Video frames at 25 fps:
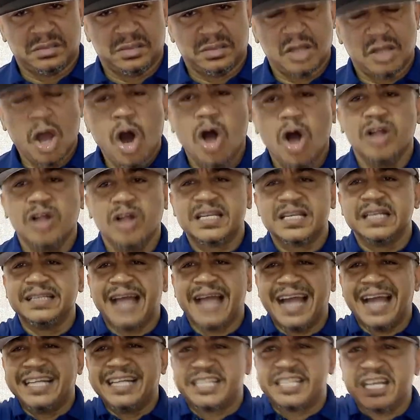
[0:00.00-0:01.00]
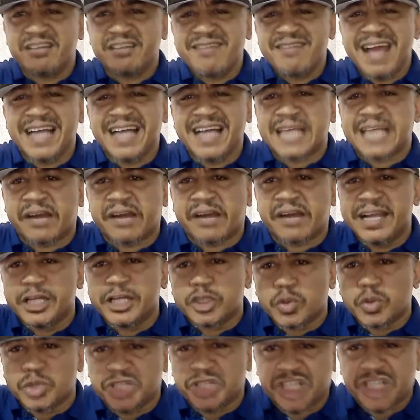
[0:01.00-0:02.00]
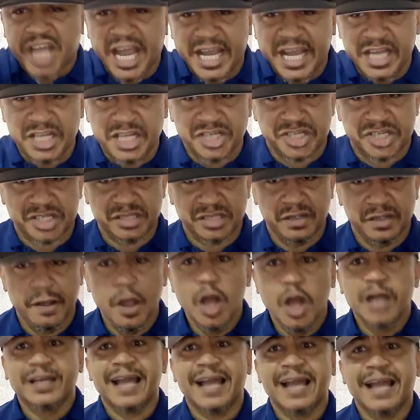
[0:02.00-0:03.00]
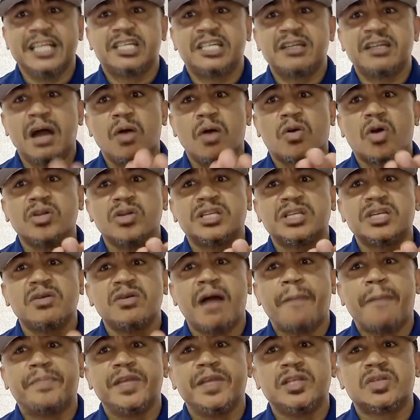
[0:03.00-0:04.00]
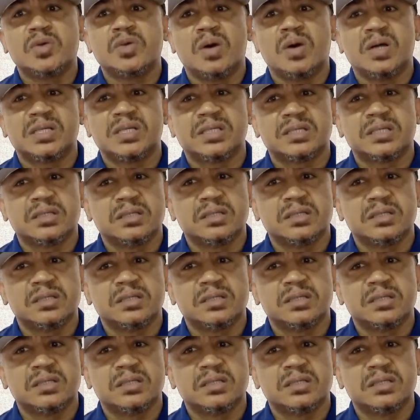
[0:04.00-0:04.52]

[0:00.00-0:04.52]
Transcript: Until Nigerians are ready to change, Nigeria will continue happening to us.